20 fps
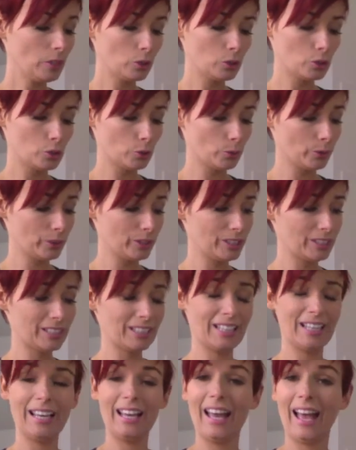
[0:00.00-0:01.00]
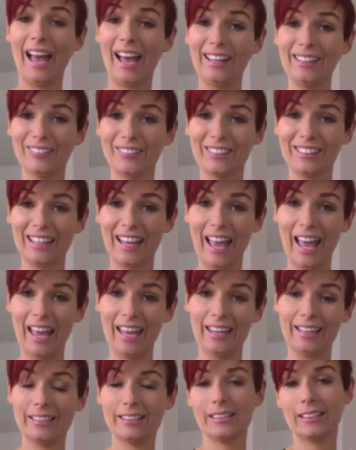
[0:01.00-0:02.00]
source. And you've got the
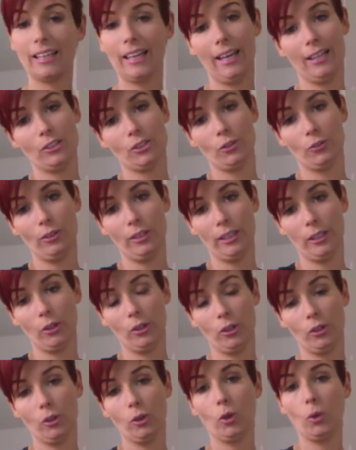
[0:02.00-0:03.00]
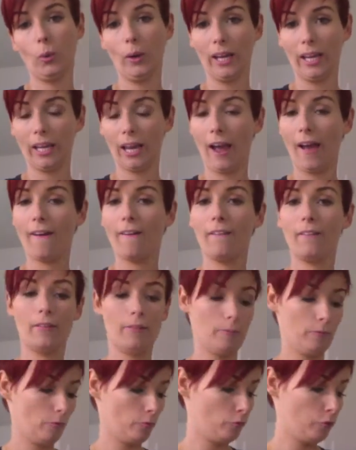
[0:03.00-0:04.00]
eggs. It's a really good, quick,
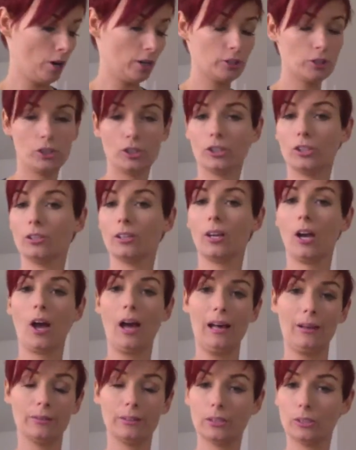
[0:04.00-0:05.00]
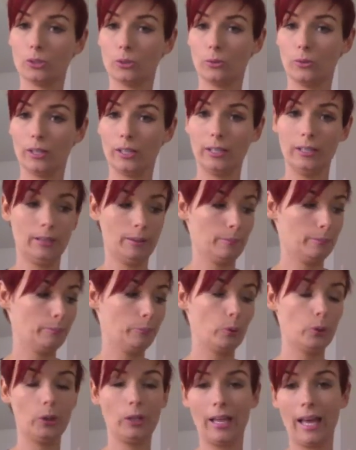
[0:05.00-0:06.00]
rushed, out the door,
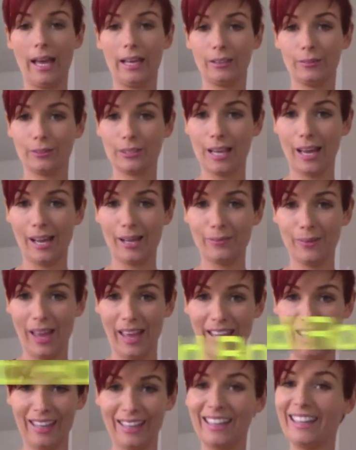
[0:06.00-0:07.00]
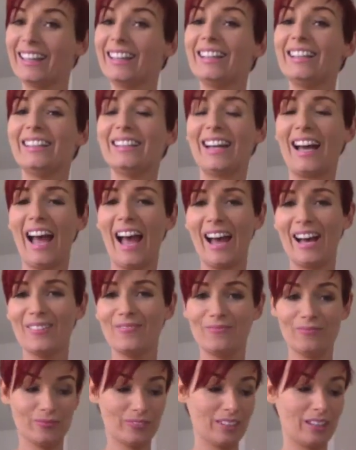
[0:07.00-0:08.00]
boil ahead of time egg
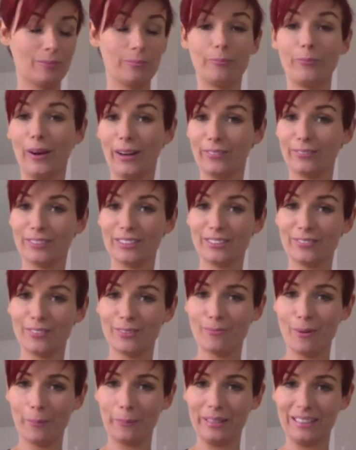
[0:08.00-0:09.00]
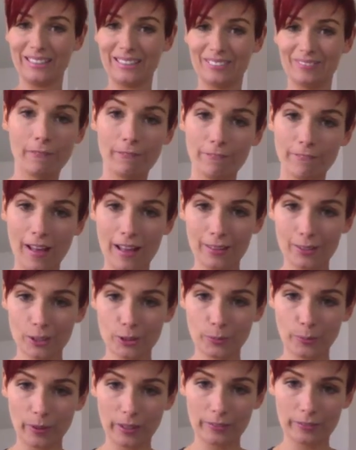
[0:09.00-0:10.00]
breakfast for mummies. Fat
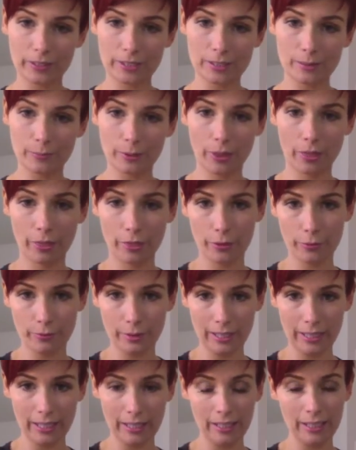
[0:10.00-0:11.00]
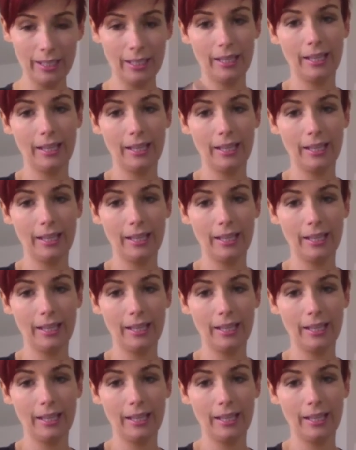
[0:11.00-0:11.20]
Loss breakfast number 3